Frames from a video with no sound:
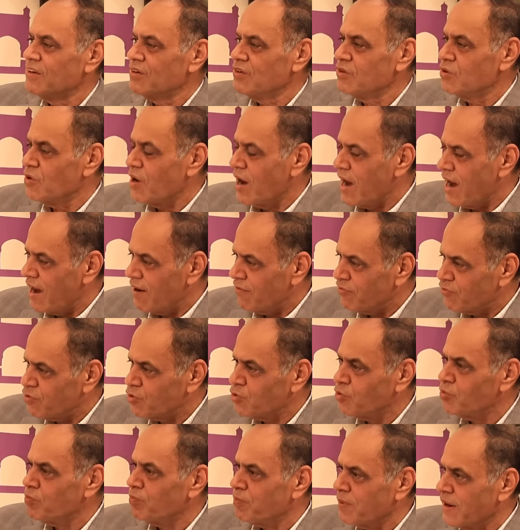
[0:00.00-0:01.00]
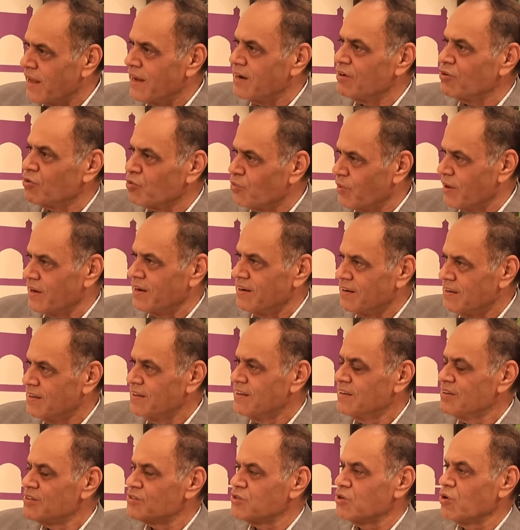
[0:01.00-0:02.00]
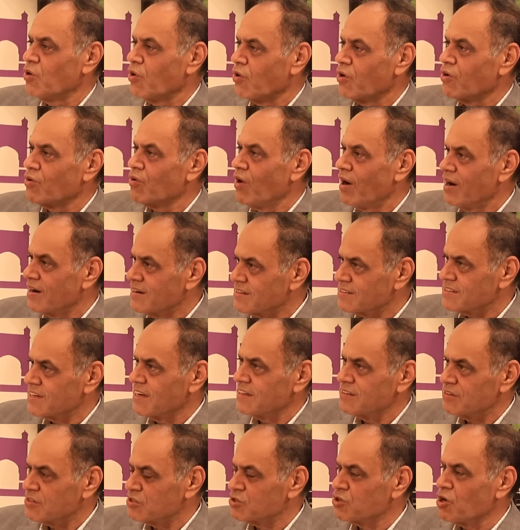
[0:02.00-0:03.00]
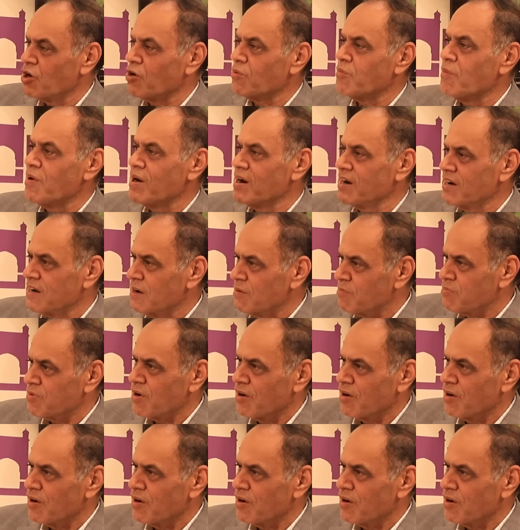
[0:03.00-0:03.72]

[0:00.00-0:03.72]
You have to play to win. So in order to understand the stock market and